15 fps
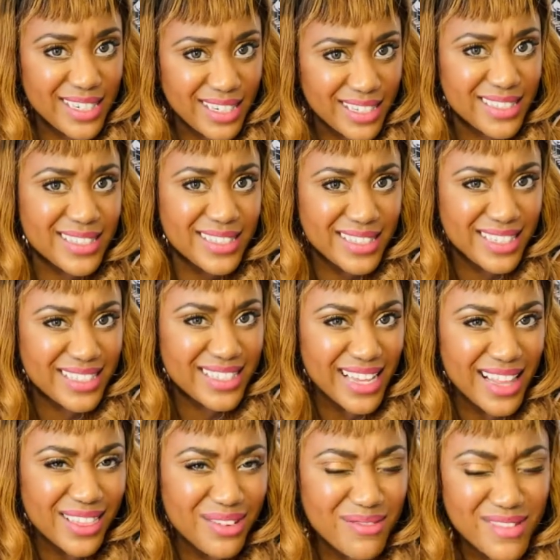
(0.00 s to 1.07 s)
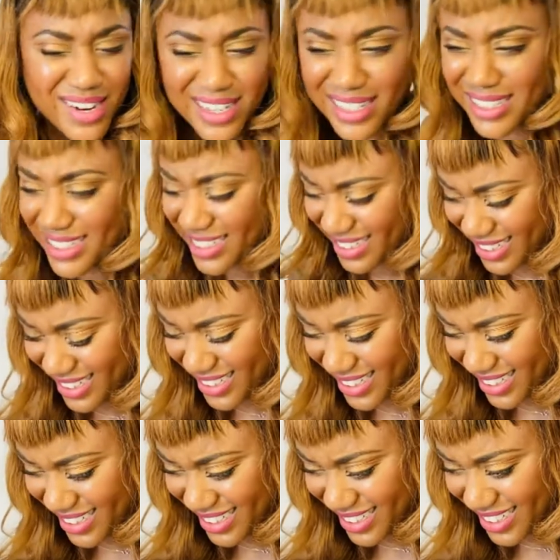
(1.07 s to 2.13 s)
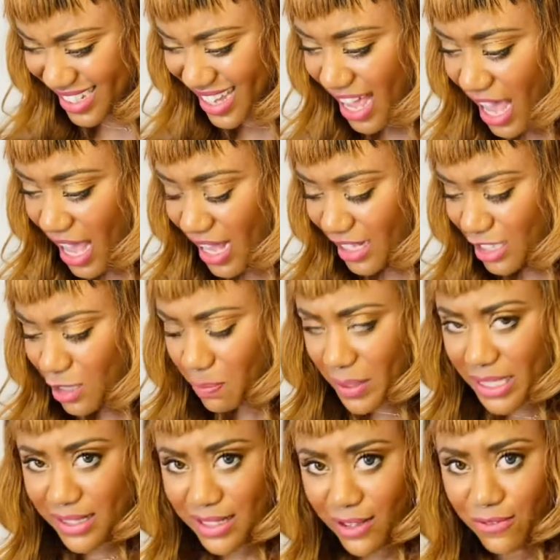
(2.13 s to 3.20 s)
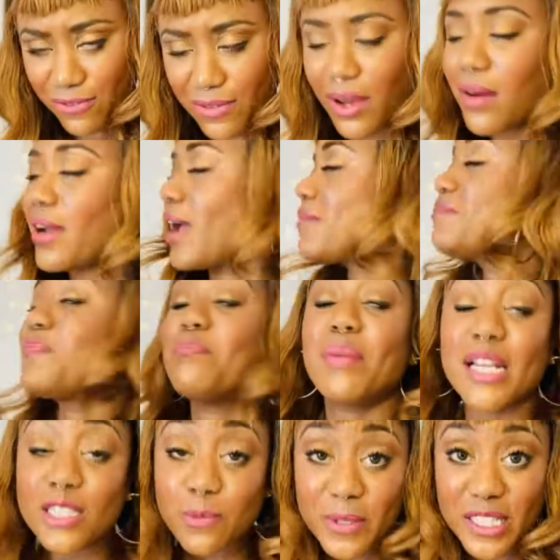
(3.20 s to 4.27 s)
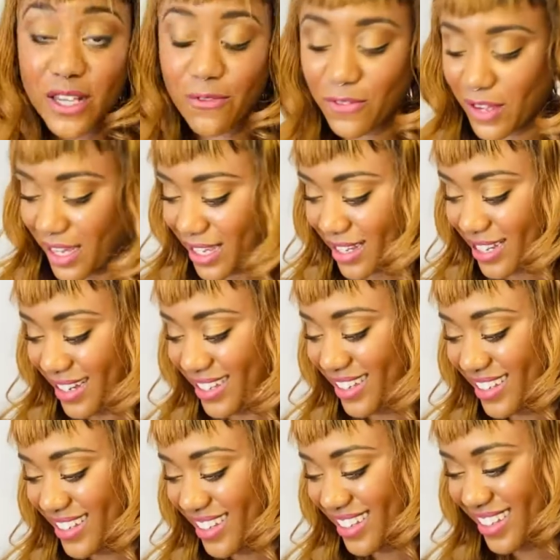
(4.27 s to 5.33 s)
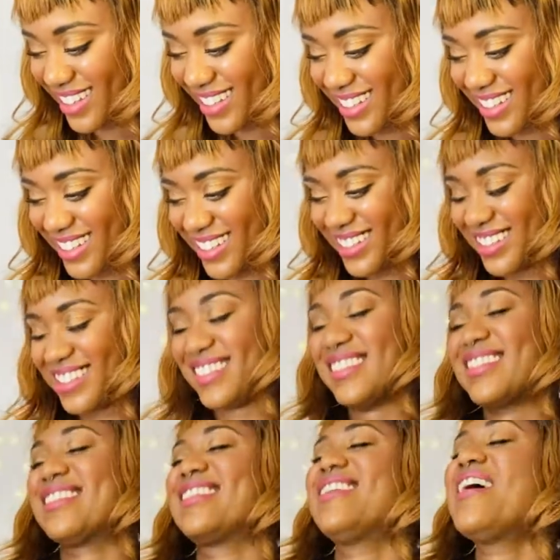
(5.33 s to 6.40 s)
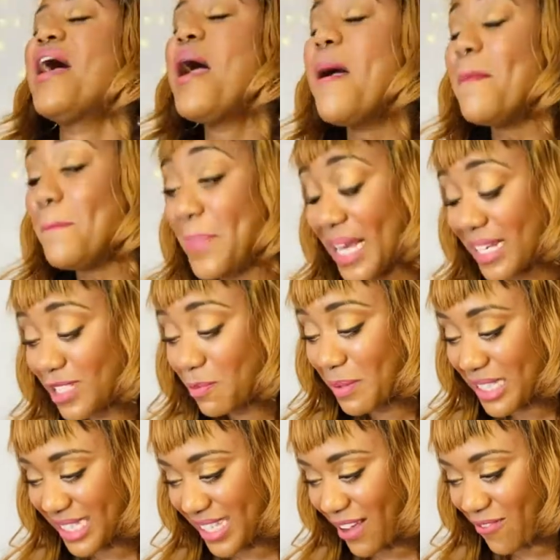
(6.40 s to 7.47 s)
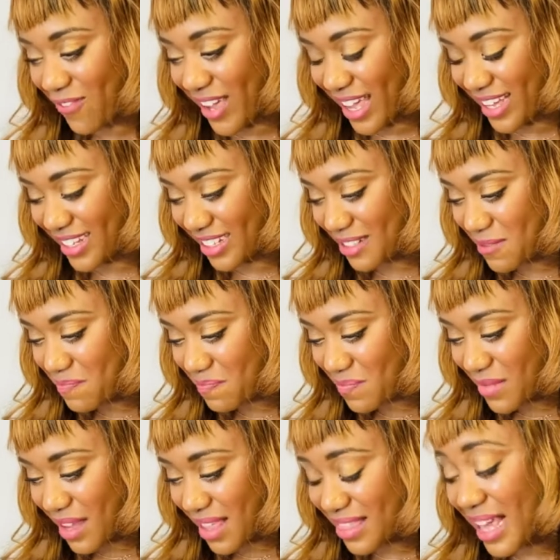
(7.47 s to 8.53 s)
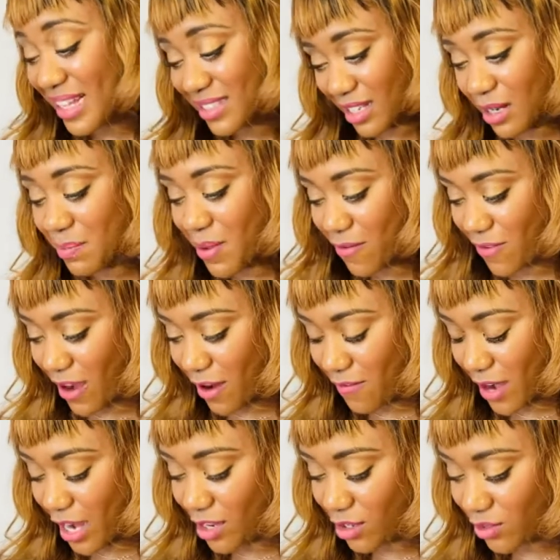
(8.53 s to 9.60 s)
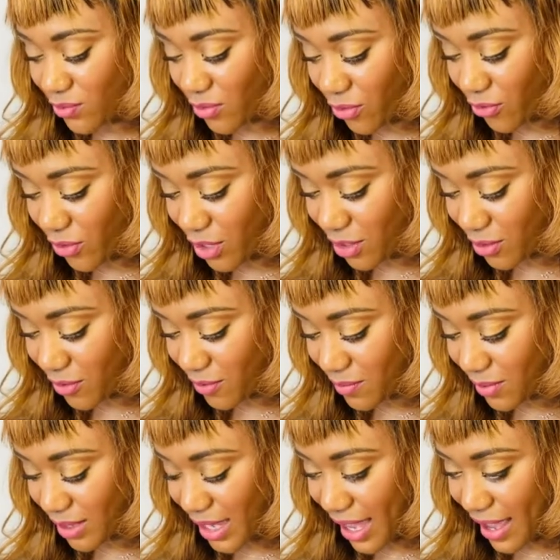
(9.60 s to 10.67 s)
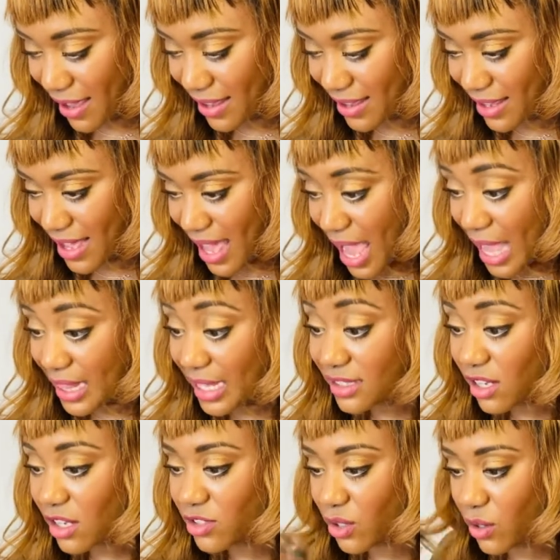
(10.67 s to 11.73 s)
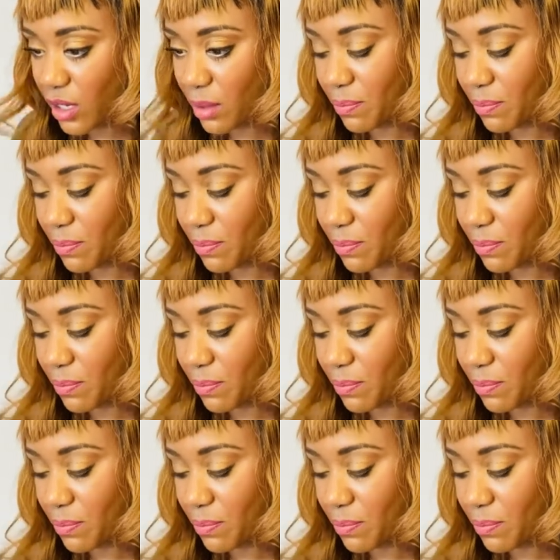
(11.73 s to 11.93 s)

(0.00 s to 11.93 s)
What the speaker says: is that the word? Okay, being specific. Being specific. That's going to be very, very useful for you, okay? And that's also going to